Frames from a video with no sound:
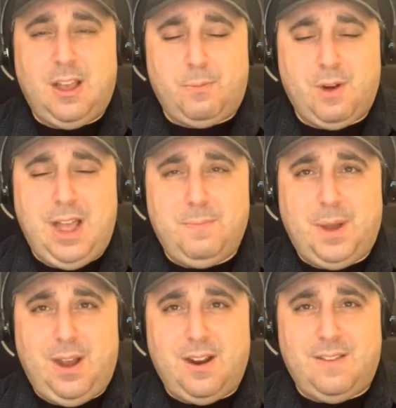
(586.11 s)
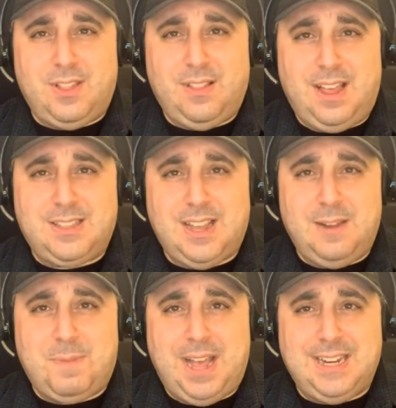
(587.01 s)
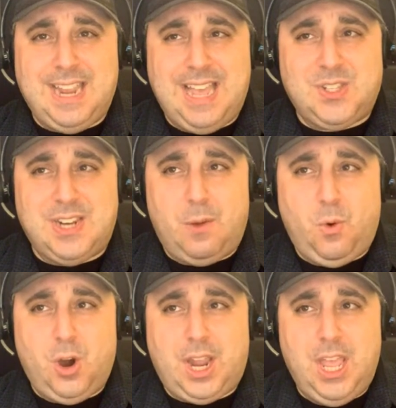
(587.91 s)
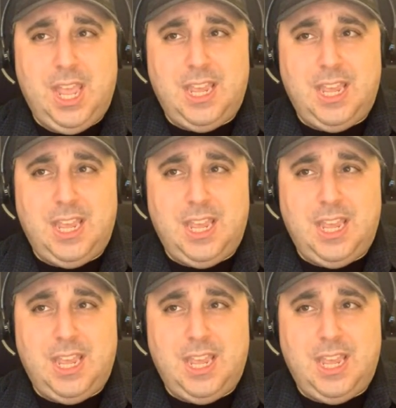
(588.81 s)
a proud part of the Locked On Podcast Network,